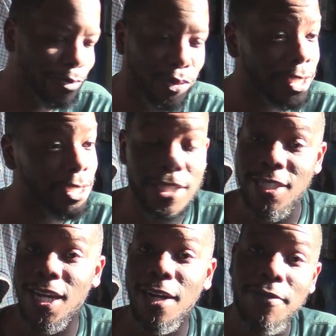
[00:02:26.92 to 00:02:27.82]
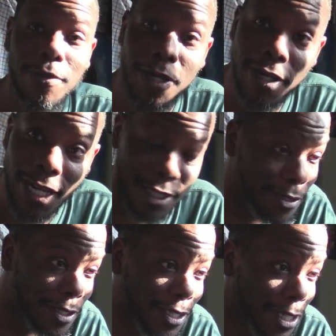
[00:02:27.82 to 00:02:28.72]
Brother just got off work. As you
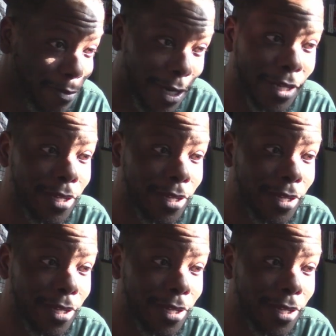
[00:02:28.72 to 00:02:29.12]
can see, my